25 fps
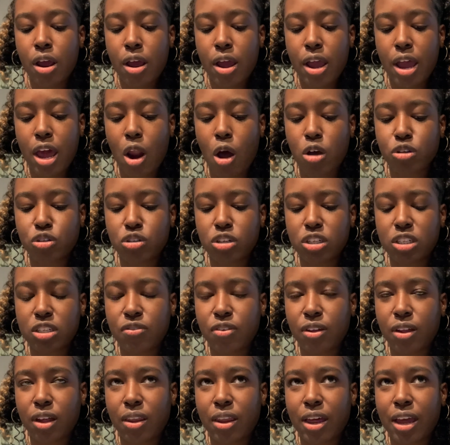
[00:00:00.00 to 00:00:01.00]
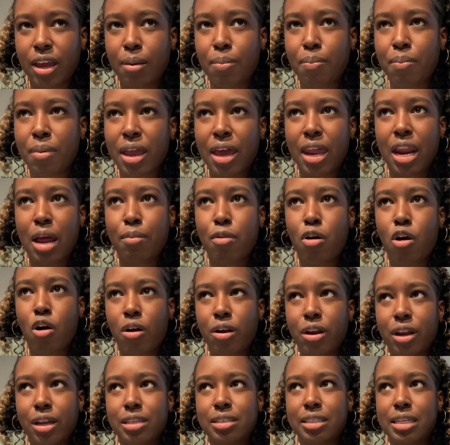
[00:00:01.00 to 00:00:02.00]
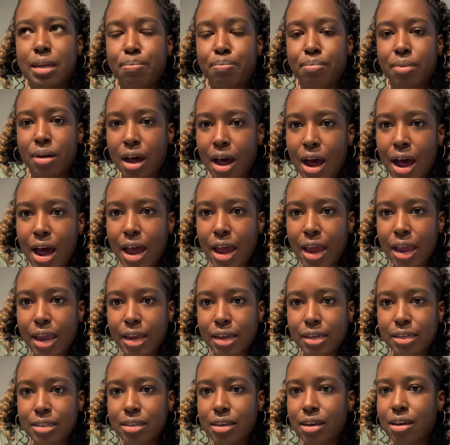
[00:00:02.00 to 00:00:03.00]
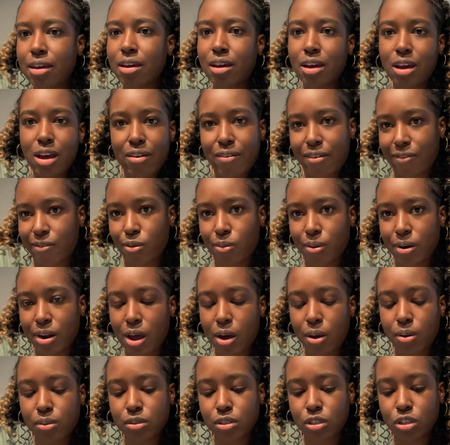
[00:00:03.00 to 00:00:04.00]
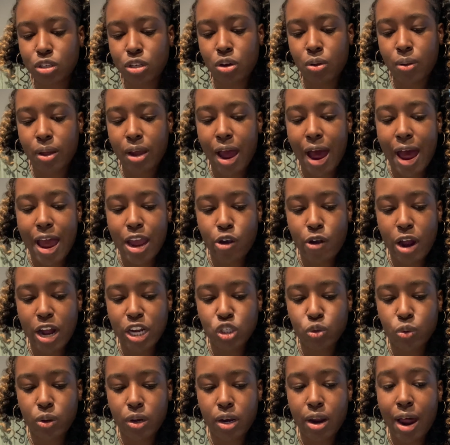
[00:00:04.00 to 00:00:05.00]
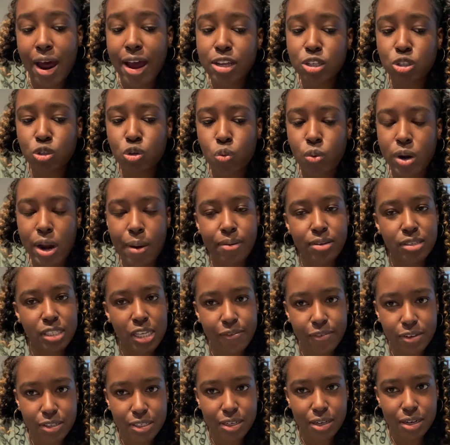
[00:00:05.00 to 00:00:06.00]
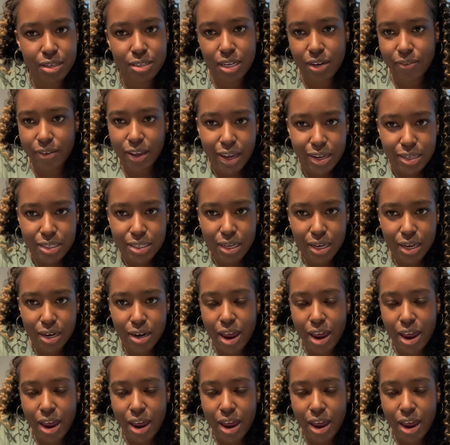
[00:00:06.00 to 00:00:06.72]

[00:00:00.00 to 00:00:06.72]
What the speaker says: And also just feeling like, man, I'm already a step behind everyone else. You know, like I graduated high school when I was 17 instead of 18.